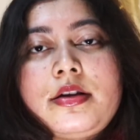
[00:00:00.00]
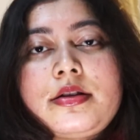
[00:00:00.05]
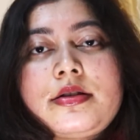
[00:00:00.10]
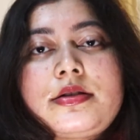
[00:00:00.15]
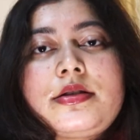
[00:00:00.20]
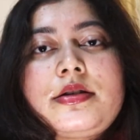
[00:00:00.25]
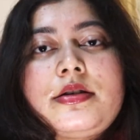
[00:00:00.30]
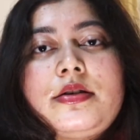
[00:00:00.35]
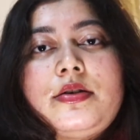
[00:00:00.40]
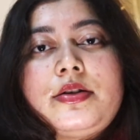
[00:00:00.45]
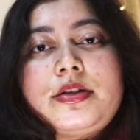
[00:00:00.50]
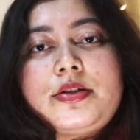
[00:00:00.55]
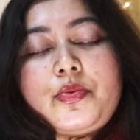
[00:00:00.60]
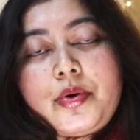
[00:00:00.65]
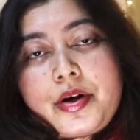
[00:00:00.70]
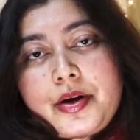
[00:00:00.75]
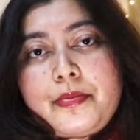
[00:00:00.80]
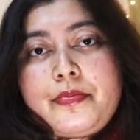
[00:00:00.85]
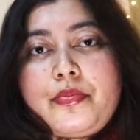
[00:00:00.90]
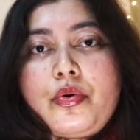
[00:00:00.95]
So it's
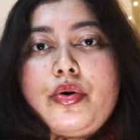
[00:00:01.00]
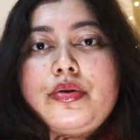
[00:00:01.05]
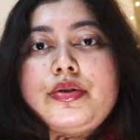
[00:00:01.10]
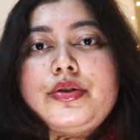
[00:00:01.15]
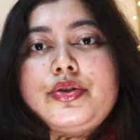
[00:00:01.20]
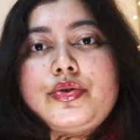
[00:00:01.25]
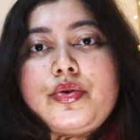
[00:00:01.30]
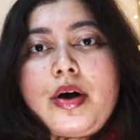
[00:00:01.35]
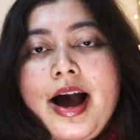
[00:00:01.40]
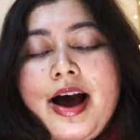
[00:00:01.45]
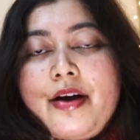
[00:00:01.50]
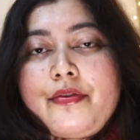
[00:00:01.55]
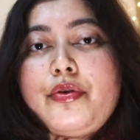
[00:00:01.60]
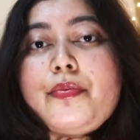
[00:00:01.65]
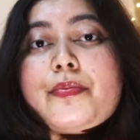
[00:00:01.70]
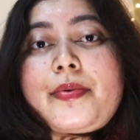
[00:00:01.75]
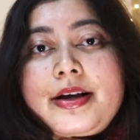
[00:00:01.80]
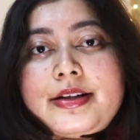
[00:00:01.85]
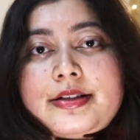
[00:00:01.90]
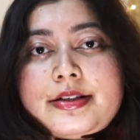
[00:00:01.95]
very important to have your
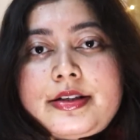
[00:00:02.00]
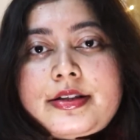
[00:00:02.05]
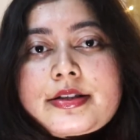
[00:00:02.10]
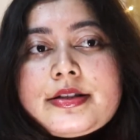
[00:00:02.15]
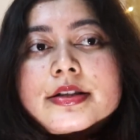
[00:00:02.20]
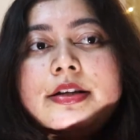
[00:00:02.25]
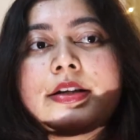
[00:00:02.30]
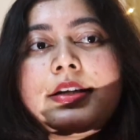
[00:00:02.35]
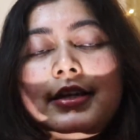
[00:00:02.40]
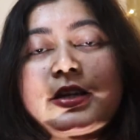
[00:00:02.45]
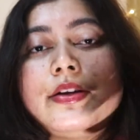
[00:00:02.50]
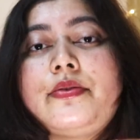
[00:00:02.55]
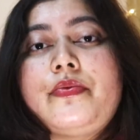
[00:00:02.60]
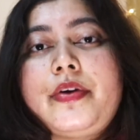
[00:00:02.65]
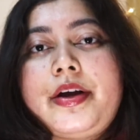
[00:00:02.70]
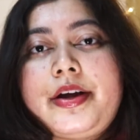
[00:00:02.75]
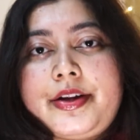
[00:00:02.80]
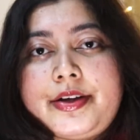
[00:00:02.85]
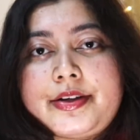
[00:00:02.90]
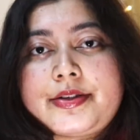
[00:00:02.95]
presence in
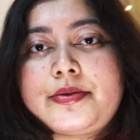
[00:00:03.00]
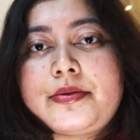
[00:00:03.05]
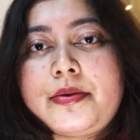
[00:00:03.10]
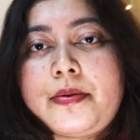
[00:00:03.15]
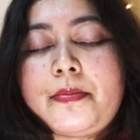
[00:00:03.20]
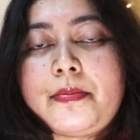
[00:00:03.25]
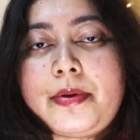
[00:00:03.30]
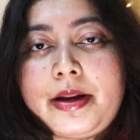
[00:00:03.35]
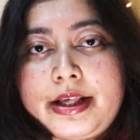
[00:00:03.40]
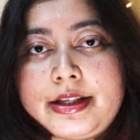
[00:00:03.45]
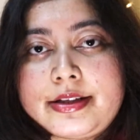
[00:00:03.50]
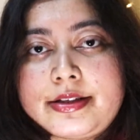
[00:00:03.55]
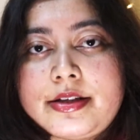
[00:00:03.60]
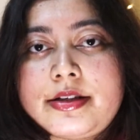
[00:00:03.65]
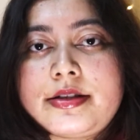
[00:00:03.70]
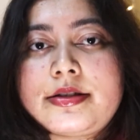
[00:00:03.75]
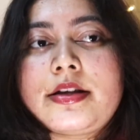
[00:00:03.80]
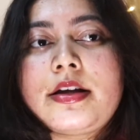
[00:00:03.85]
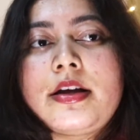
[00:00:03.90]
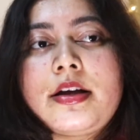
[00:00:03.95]
various
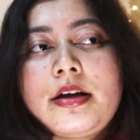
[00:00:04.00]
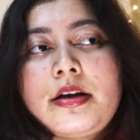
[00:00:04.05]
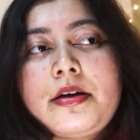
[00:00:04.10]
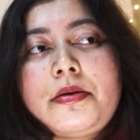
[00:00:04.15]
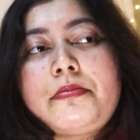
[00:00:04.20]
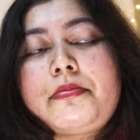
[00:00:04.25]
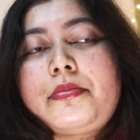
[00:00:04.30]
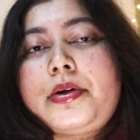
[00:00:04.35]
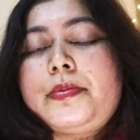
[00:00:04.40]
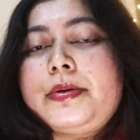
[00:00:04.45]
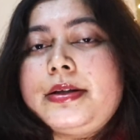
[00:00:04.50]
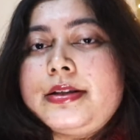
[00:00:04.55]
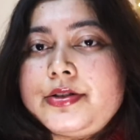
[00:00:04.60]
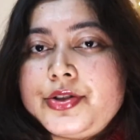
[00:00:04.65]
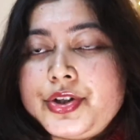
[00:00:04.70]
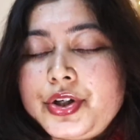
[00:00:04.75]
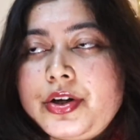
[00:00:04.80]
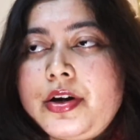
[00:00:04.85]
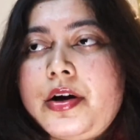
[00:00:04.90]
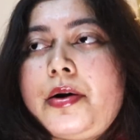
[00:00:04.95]
places, maybe
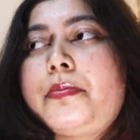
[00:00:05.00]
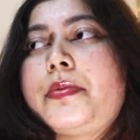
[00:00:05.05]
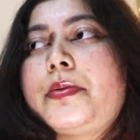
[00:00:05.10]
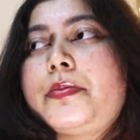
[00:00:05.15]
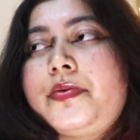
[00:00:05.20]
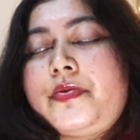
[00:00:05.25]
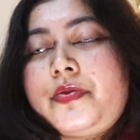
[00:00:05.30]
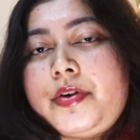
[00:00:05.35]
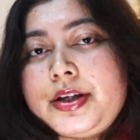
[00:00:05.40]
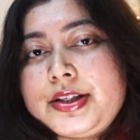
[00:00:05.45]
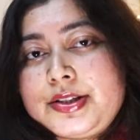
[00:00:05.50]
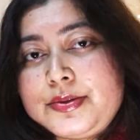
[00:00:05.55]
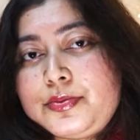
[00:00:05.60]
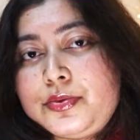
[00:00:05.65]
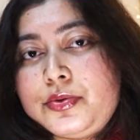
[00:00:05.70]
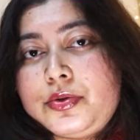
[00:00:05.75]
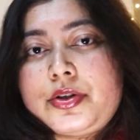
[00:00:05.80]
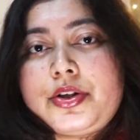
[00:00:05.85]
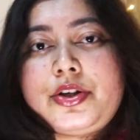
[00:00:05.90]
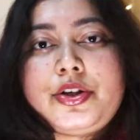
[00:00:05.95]
Instagram, maybe
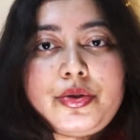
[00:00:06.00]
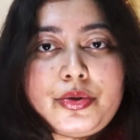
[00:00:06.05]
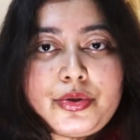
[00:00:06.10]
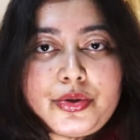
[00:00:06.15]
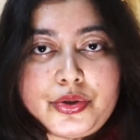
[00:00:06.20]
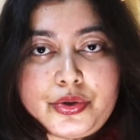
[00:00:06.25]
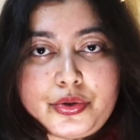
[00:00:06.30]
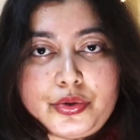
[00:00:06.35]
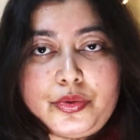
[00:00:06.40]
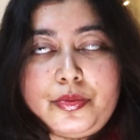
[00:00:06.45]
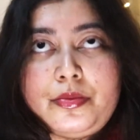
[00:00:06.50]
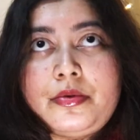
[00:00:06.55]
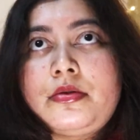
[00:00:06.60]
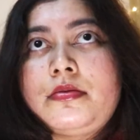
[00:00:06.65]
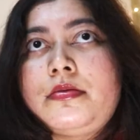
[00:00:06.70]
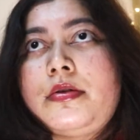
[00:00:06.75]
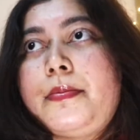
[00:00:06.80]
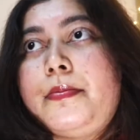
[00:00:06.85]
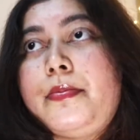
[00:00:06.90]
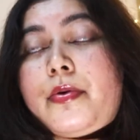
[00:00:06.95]
Facebook, YouTube,
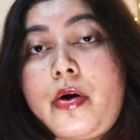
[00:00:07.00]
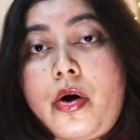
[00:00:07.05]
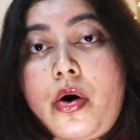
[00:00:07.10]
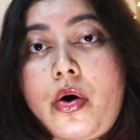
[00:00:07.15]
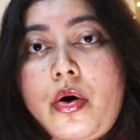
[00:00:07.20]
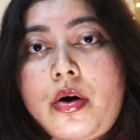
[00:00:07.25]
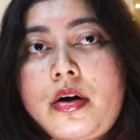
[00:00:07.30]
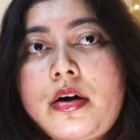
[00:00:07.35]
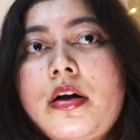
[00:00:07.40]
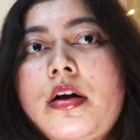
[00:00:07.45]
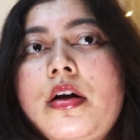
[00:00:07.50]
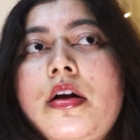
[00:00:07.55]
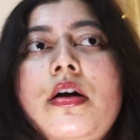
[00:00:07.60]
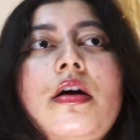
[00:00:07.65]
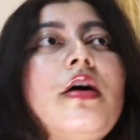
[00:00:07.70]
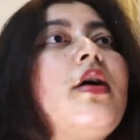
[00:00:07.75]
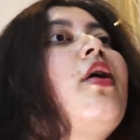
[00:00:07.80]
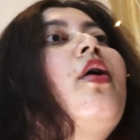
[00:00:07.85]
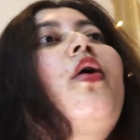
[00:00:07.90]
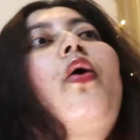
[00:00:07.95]
a blog,
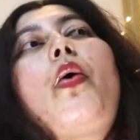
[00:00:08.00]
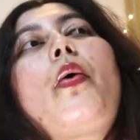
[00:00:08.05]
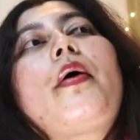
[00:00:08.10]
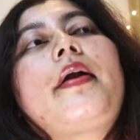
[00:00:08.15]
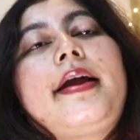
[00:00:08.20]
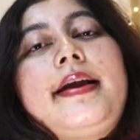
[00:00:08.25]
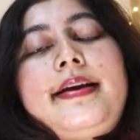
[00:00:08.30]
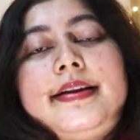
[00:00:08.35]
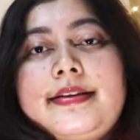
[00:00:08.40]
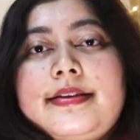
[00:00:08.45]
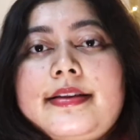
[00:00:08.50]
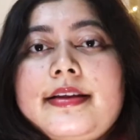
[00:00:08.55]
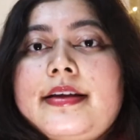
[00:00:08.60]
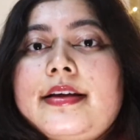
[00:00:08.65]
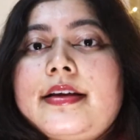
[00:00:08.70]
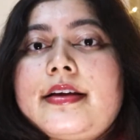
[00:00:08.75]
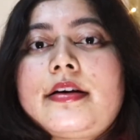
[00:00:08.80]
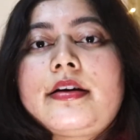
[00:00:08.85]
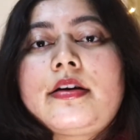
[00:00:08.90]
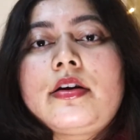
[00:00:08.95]
or
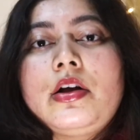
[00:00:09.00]
anything